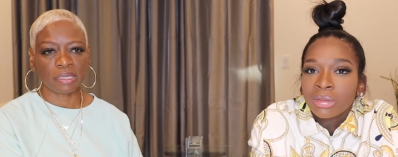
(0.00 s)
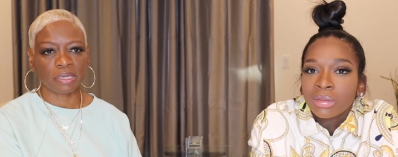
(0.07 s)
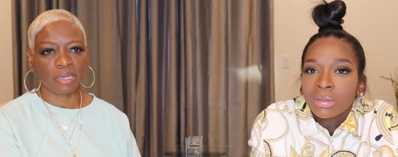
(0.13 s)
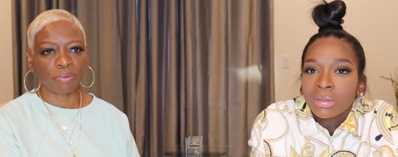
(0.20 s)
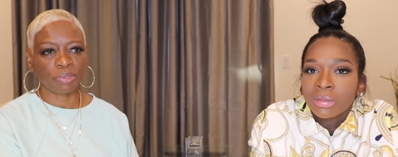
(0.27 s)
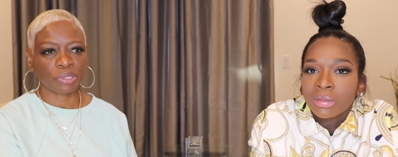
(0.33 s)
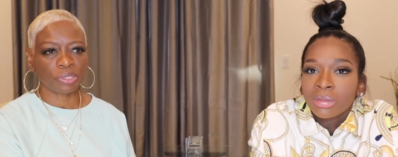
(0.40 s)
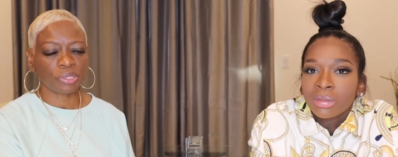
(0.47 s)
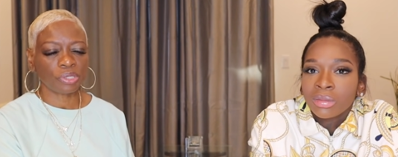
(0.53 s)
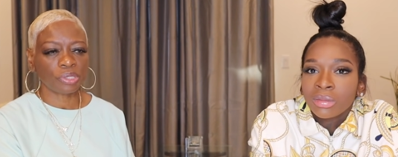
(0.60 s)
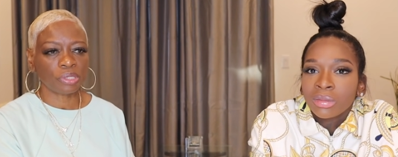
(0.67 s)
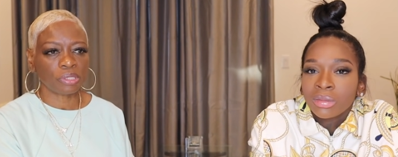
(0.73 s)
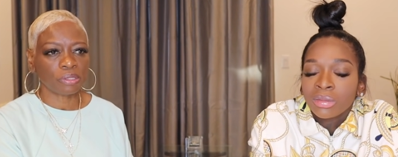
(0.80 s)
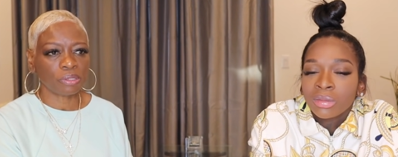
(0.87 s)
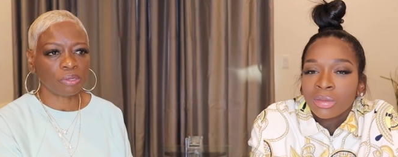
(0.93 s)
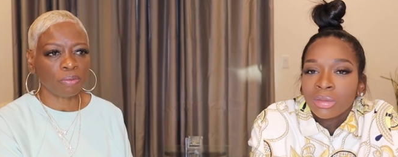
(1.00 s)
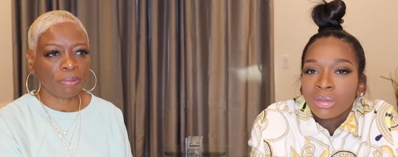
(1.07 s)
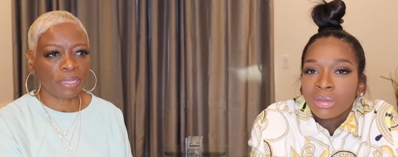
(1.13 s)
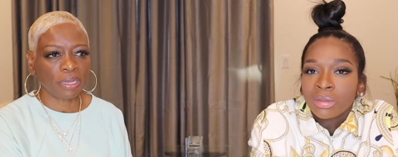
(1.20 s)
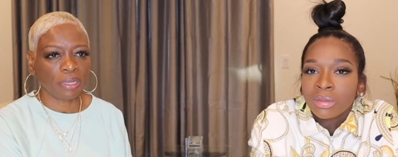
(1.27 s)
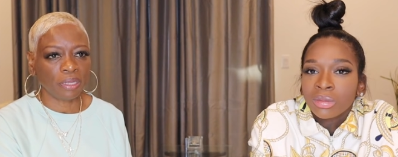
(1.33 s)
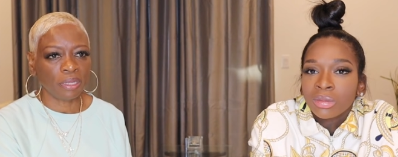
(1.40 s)
Speaker 1: and there was just so
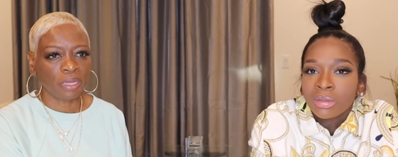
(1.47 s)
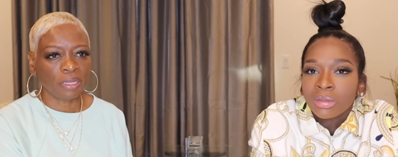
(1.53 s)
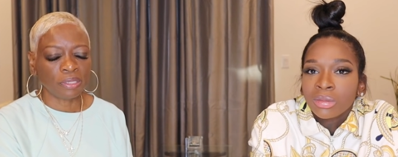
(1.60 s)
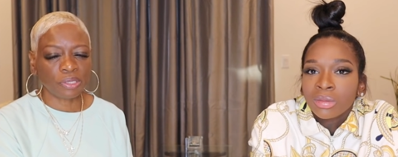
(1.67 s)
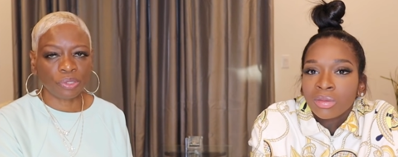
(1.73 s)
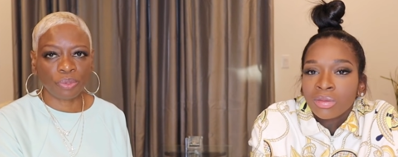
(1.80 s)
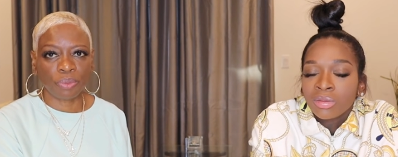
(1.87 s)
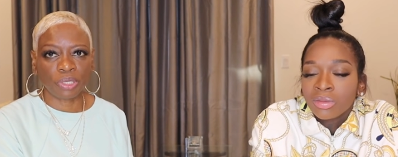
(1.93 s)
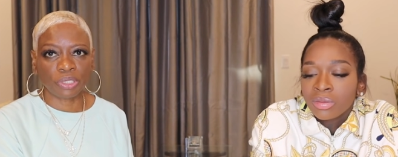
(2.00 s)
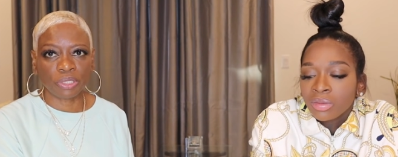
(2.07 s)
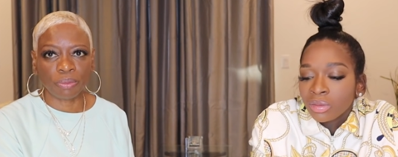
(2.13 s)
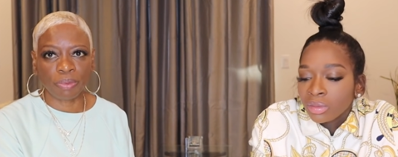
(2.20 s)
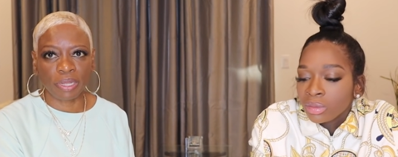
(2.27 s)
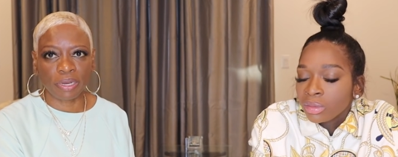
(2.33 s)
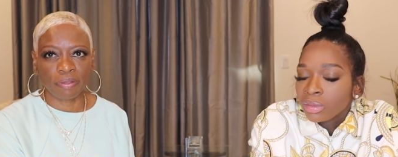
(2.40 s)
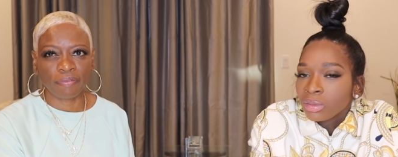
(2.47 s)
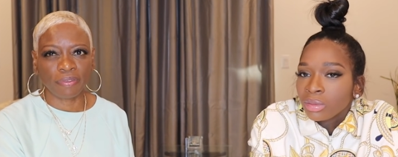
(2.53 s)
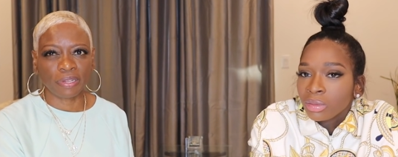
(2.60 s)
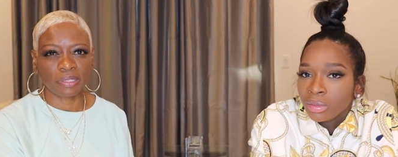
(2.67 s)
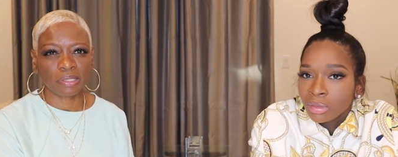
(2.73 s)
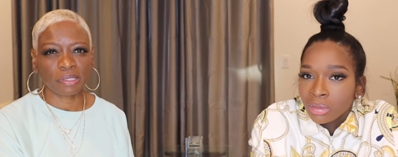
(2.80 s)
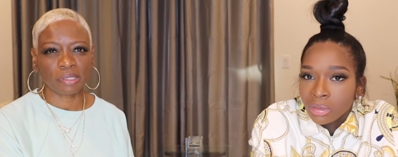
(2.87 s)
many situations where they
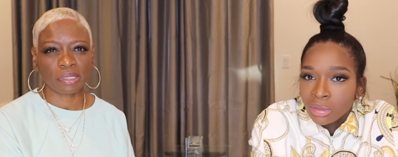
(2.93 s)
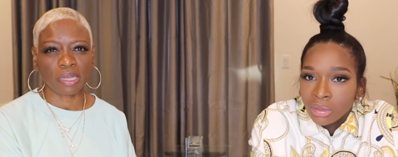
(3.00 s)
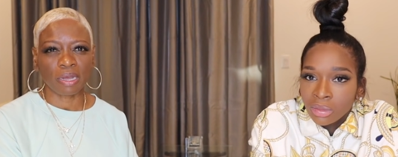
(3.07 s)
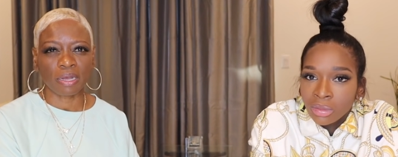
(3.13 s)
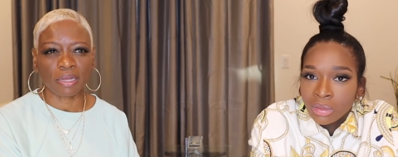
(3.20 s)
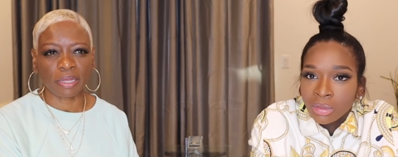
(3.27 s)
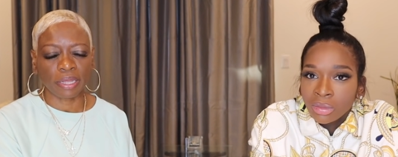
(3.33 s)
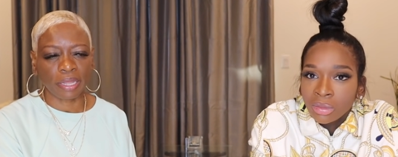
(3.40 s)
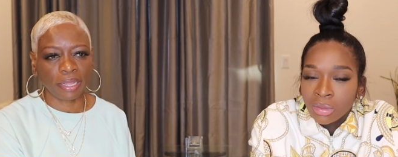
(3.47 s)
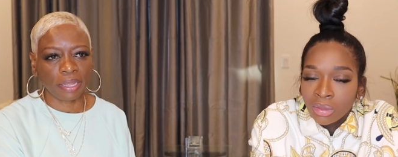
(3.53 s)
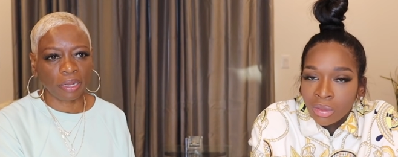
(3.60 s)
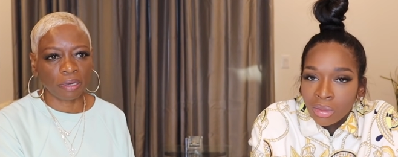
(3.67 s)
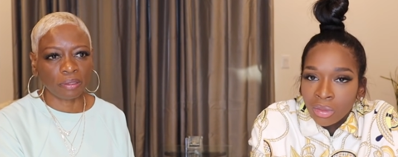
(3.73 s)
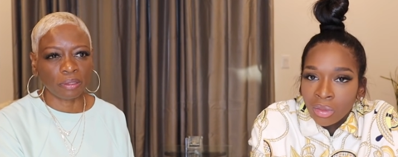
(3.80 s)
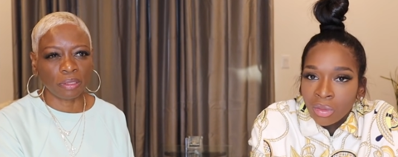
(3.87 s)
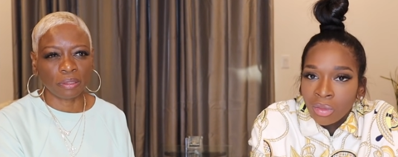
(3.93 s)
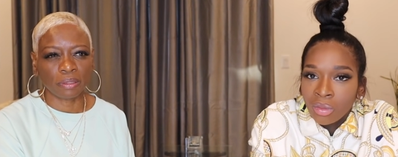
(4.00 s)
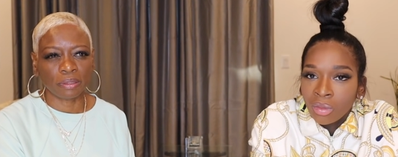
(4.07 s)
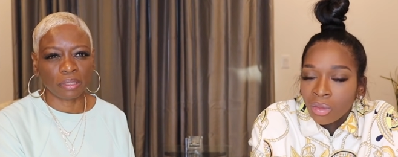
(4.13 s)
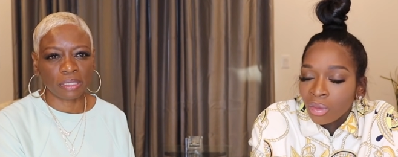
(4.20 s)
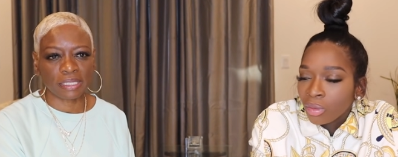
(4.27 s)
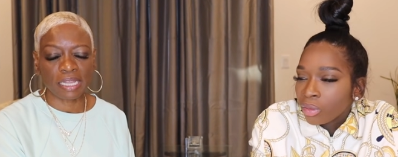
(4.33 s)
felt stuck and mm-hmm.